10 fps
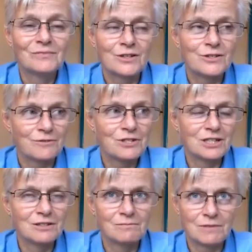Yes, I've
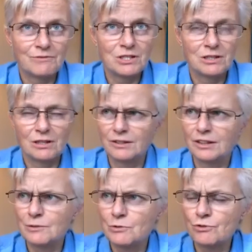seen, I
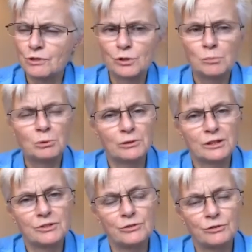think it was Drone
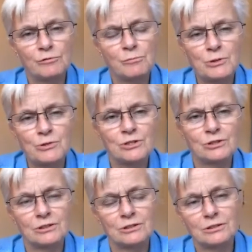Deploy sort of
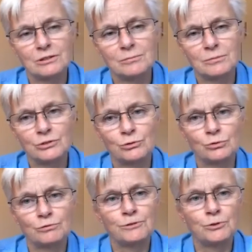posted a
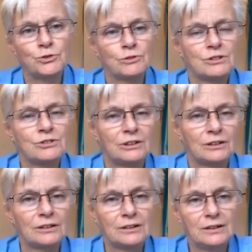sort of futuristic